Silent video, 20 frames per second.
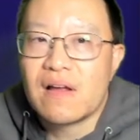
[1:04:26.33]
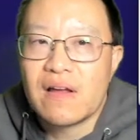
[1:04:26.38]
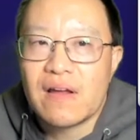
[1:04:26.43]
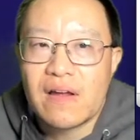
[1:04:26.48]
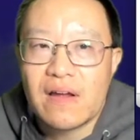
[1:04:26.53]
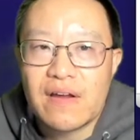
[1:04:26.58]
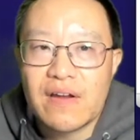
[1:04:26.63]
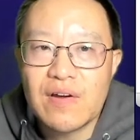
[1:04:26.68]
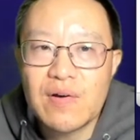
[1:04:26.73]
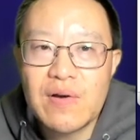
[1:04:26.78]

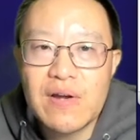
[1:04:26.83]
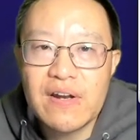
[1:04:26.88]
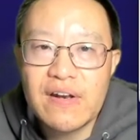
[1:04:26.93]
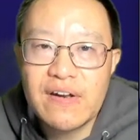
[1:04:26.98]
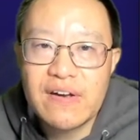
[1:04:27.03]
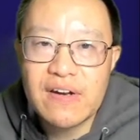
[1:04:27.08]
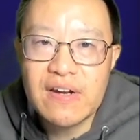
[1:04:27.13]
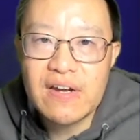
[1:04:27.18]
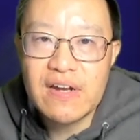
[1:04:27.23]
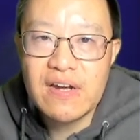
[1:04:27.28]
You can
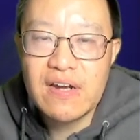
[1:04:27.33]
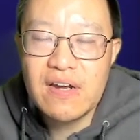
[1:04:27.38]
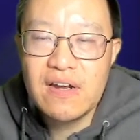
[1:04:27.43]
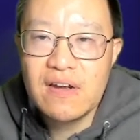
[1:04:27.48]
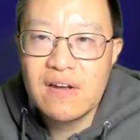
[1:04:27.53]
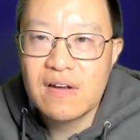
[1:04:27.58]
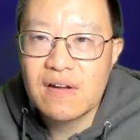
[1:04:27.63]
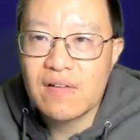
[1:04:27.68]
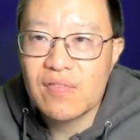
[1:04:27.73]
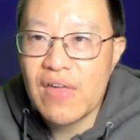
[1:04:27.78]
see
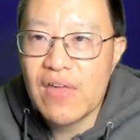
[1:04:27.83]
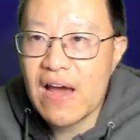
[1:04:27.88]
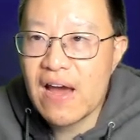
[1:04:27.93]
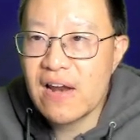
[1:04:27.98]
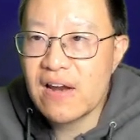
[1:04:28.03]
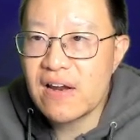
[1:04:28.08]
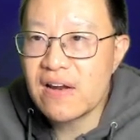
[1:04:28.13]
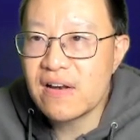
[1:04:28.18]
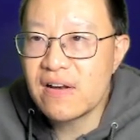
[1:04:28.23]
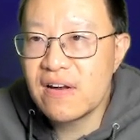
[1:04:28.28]

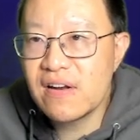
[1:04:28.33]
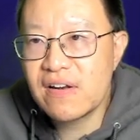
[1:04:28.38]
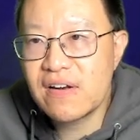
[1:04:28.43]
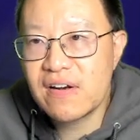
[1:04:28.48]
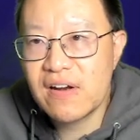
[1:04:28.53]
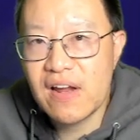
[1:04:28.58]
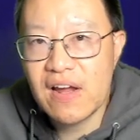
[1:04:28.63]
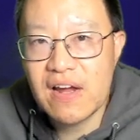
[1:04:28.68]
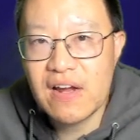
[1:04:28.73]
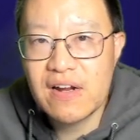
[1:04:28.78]
that in this
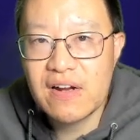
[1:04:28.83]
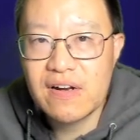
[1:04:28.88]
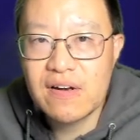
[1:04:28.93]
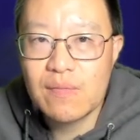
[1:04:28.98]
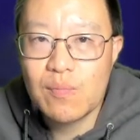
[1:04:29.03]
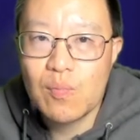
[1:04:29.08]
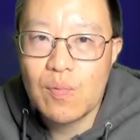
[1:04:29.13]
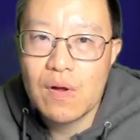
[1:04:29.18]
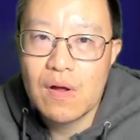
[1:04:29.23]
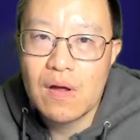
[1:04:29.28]
case,
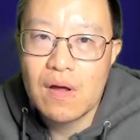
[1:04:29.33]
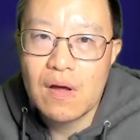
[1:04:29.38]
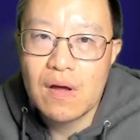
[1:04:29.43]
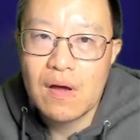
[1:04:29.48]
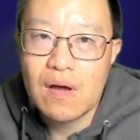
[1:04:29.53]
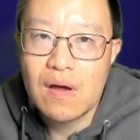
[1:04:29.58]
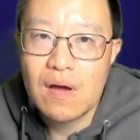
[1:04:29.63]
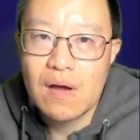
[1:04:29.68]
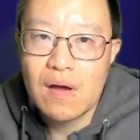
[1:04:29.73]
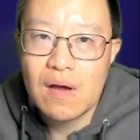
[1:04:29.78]

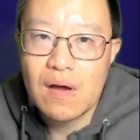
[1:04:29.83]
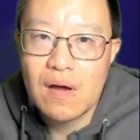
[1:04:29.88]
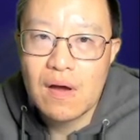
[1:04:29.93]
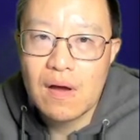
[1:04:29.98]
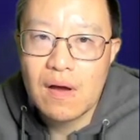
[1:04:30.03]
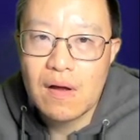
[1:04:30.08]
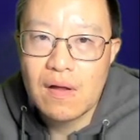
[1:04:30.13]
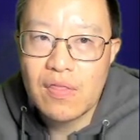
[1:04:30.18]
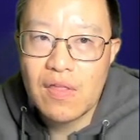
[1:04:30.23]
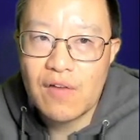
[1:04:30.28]

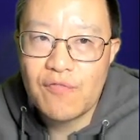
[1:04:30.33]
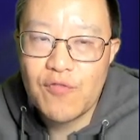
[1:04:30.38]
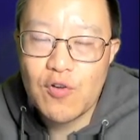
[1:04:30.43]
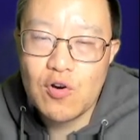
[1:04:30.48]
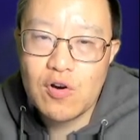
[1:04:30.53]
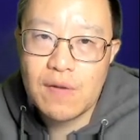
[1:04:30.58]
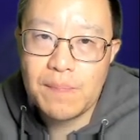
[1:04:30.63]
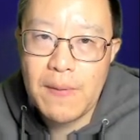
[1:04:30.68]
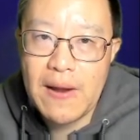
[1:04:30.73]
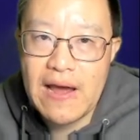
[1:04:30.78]
the
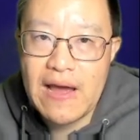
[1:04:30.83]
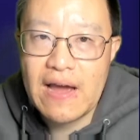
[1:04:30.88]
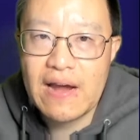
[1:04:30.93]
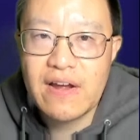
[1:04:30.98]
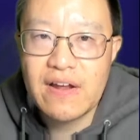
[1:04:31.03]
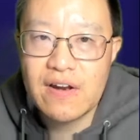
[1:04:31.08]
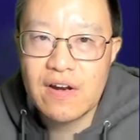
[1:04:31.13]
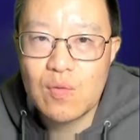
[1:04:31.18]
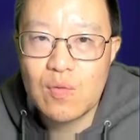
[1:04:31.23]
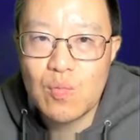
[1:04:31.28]
first
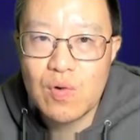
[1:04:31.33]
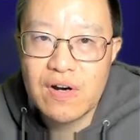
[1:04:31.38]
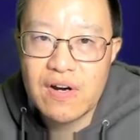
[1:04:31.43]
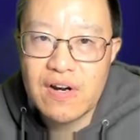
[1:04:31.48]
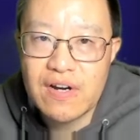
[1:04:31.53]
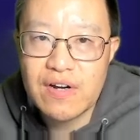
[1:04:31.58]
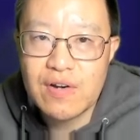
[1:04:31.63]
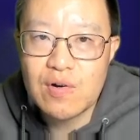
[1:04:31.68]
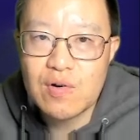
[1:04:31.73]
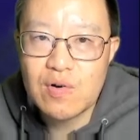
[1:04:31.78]
packet is
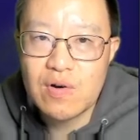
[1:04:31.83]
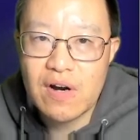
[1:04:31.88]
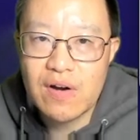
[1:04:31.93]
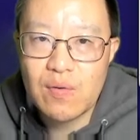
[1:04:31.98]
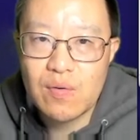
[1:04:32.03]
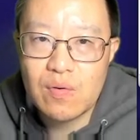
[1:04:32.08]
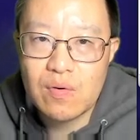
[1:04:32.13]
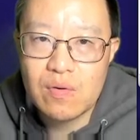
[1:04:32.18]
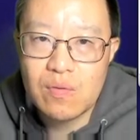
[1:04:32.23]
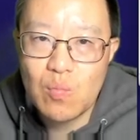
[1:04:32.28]

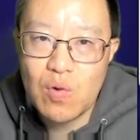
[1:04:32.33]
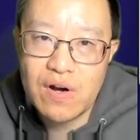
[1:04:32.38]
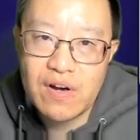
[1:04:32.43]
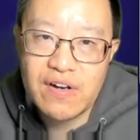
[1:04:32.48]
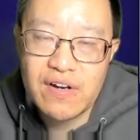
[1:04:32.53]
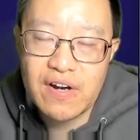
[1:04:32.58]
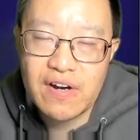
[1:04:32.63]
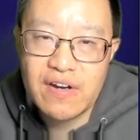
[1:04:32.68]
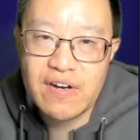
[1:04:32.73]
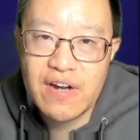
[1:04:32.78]

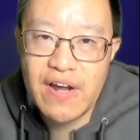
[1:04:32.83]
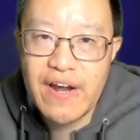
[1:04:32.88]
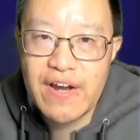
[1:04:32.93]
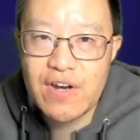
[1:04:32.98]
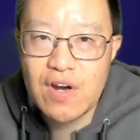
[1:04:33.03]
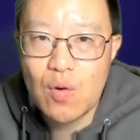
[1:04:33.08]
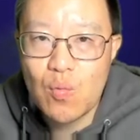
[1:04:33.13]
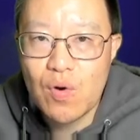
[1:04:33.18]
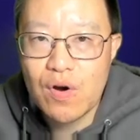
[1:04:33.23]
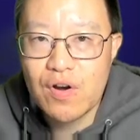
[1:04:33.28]

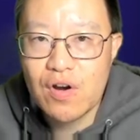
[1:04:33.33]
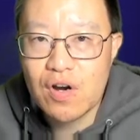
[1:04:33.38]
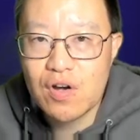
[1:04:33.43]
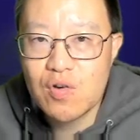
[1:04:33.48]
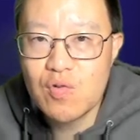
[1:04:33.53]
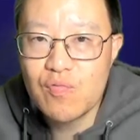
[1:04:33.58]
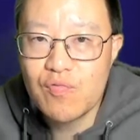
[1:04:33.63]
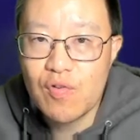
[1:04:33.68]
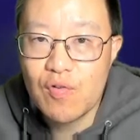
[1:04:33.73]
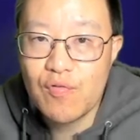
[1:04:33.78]

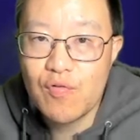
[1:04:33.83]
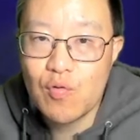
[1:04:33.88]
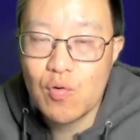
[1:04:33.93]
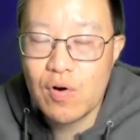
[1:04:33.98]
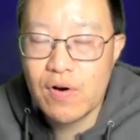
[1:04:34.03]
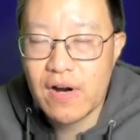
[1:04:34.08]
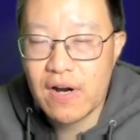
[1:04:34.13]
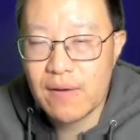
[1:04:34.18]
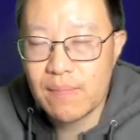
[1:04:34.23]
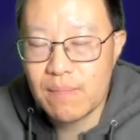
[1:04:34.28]

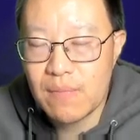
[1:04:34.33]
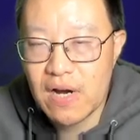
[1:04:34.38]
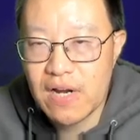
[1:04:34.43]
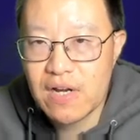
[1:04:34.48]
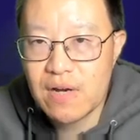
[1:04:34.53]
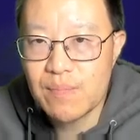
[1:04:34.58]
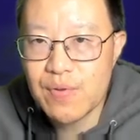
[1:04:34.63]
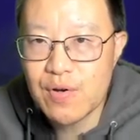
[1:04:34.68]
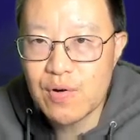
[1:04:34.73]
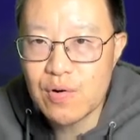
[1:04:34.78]
192.168.1.244. That's my
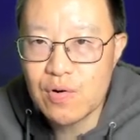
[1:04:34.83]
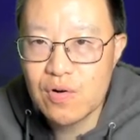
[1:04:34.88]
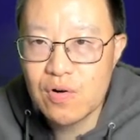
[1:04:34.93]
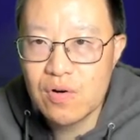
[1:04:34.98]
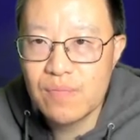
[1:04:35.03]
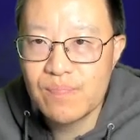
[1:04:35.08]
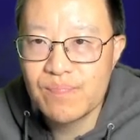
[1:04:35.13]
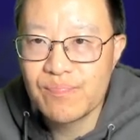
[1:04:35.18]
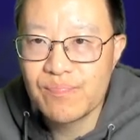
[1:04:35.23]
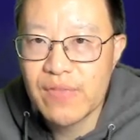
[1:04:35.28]

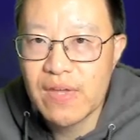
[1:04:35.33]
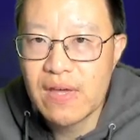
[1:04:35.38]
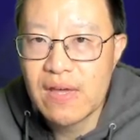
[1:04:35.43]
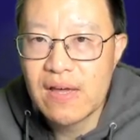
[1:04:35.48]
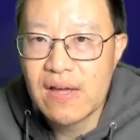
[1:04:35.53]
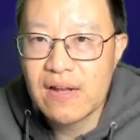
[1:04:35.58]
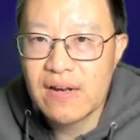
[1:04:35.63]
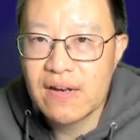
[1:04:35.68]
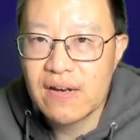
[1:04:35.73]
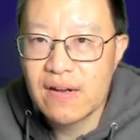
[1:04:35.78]
computer.
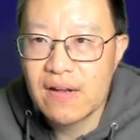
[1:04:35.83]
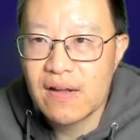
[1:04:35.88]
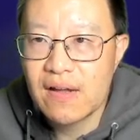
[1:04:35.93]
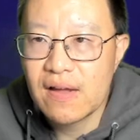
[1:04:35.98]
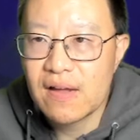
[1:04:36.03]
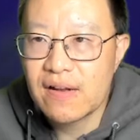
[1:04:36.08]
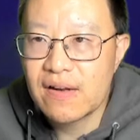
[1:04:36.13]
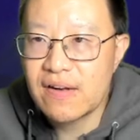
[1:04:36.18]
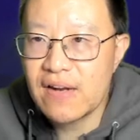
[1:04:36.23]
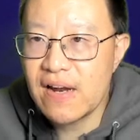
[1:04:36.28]

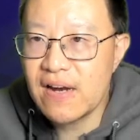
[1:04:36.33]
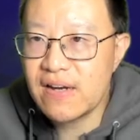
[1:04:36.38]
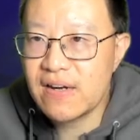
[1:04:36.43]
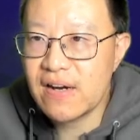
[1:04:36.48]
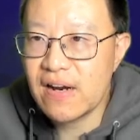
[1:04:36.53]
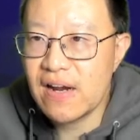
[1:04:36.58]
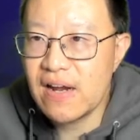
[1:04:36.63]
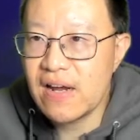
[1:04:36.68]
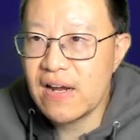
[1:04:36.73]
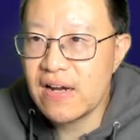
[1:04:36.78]
Sent
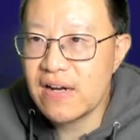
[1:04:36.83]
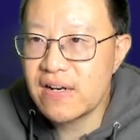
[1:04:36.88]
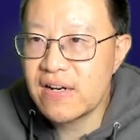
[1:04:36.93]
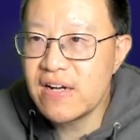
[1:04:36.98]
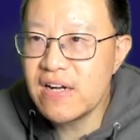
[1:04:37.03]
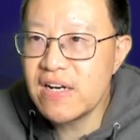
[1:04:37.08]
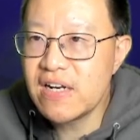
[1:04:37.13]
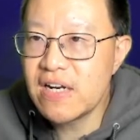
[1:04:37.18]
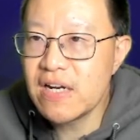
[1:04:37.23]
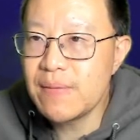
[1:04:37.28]
a
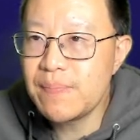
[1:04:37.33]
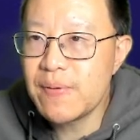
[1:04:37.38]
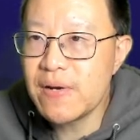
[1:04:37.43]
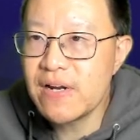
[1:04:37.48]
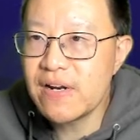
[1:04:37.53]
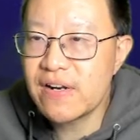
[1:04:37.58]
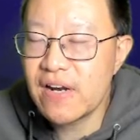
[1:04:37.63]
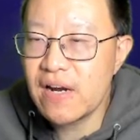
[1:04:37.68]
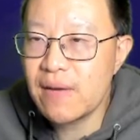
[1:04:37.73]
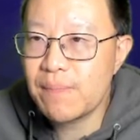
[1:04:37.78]

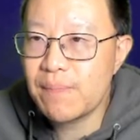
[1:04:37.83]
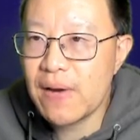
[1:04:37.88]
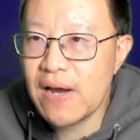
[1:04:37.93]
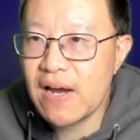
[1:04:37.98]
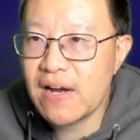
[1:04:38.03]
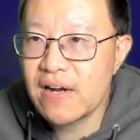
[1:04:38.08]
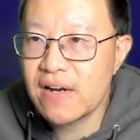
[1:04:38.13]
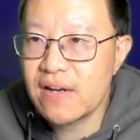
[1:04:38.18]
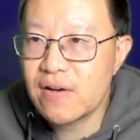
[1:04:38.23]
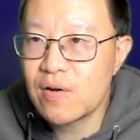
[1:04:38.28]
TCP sync
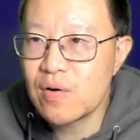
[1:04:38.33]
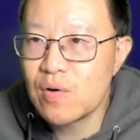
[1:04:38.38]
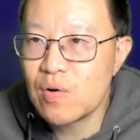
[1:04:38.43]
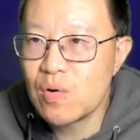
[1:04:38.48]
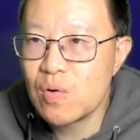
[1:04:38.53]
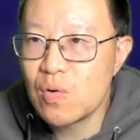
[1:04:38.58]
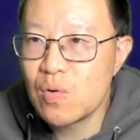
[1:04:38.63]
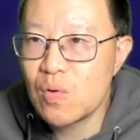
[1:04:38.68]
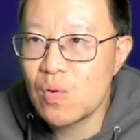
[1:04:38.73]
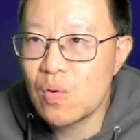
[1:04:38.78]
packet
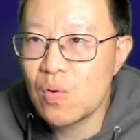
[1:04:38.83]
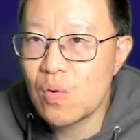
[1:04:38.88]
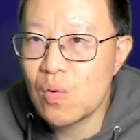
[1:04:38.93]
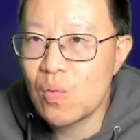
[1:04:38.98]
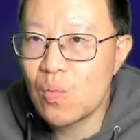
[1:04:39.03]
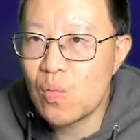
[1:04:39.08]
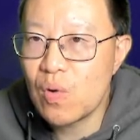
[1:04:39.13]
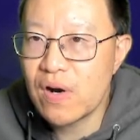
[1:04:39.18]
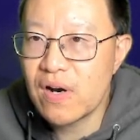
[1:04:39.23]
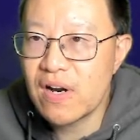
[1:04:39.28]
to
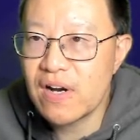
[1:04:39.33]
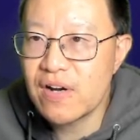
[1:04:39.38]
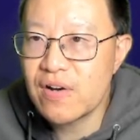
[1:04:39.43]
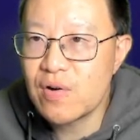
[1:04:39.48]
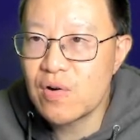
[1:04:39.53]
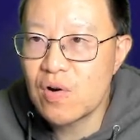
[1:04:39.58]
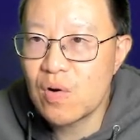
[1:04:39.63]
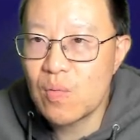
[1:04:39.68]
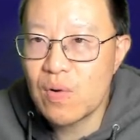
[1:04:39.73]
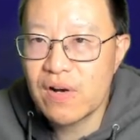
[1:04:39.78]

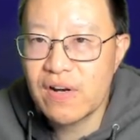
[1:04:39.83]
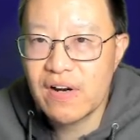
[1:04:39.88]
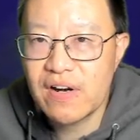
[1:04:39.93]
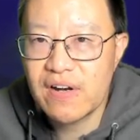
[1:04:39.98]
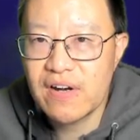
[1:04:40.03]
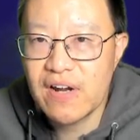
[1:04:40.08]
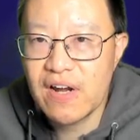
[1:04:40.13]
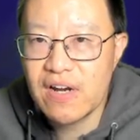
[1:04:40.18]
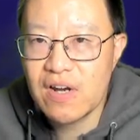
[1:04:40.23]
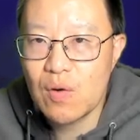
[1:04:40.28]

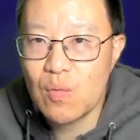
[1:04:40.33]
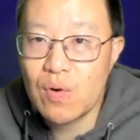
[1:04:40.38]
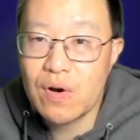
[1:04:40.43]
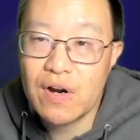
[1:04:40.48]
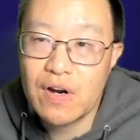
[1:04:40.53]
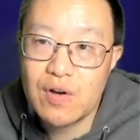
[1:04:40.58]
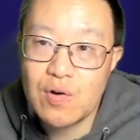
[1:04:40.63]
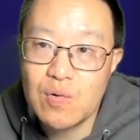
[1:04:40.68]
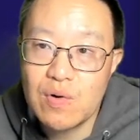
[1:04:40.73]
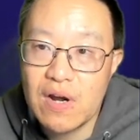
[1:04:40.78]

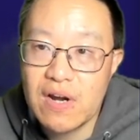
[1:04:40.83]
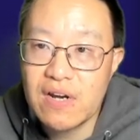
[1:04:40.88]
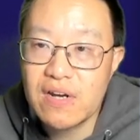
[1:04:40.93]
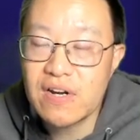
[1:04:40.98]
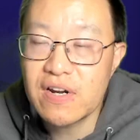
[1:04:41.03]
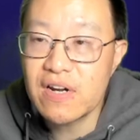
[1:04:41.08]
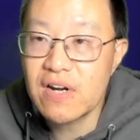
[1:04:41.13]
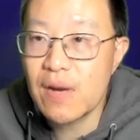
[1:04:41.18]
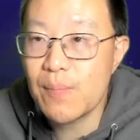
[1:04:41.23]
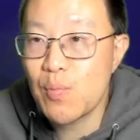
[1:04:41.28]

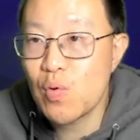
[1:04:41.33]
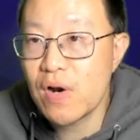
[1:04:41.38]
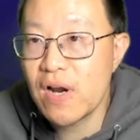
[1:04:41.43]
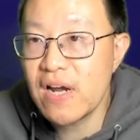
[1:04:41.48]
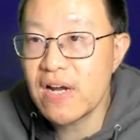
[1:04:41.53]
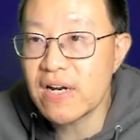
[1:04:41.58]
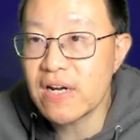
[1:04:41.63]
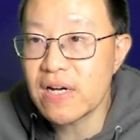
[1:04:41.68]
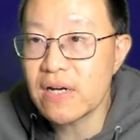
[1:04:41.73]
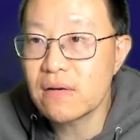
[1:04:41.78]
192.168.1.219 at port
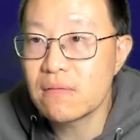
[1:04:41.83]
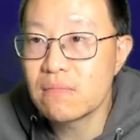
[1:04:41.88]
80.